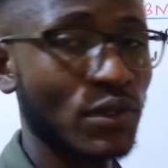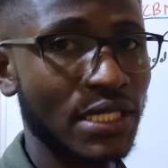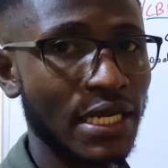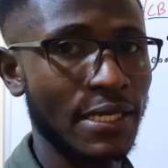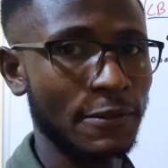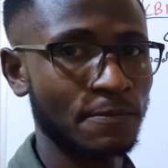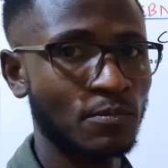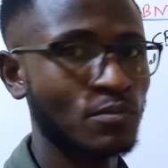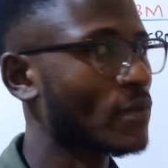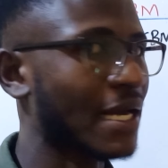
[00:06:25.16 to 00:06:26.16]
container.
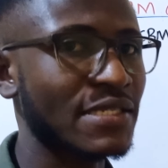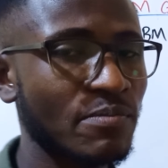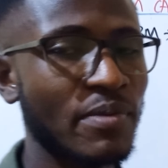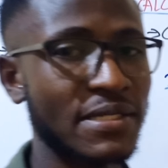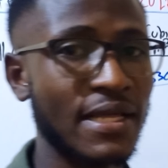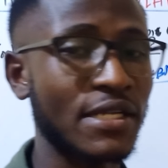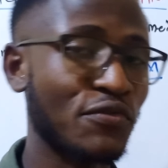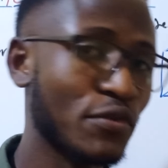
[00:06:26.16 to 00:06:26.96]
As simple as that.